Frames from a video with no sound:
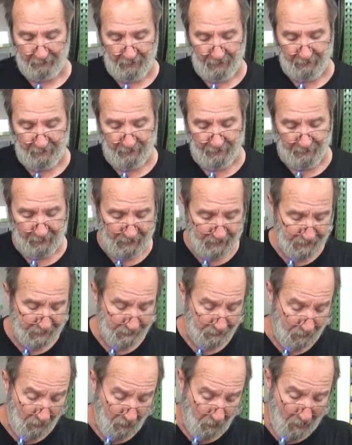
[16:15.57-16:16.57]
maybe the pins
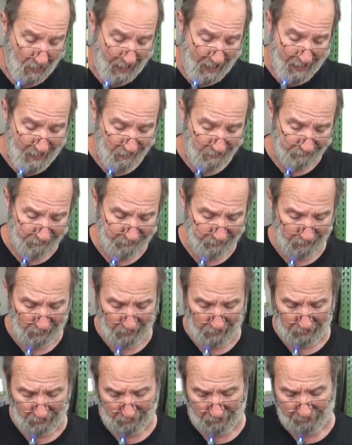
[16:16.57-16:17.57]
are wore out.
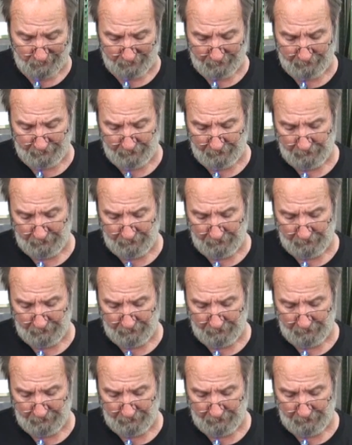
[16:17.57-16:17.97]
Uh,